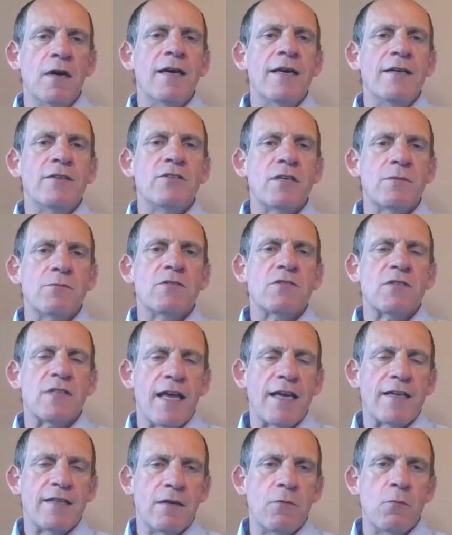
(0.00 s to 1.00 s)
in terms of
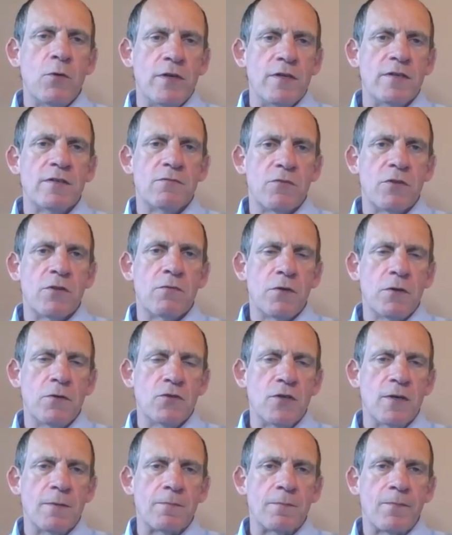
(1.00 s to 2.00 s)
selecting winners for the future.